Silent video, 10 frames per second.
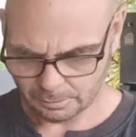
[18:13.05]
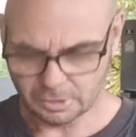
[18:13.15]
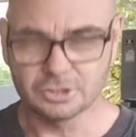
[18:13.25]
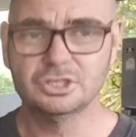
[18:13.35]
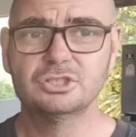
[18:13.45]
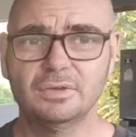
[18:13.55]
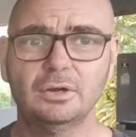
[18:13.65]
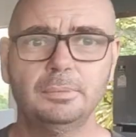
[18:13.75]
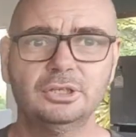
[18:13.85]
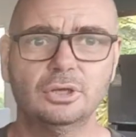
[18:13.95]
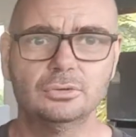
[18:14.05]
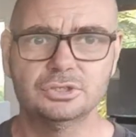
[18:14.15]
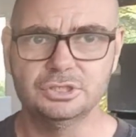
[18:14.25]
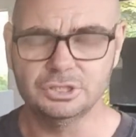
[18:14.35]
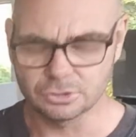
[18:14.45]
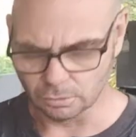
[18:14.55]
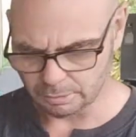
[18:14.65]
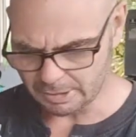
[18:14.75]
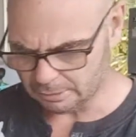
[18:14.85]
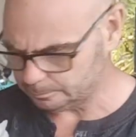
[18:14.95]
because there's very big doses he's talking
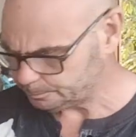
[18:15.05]
about.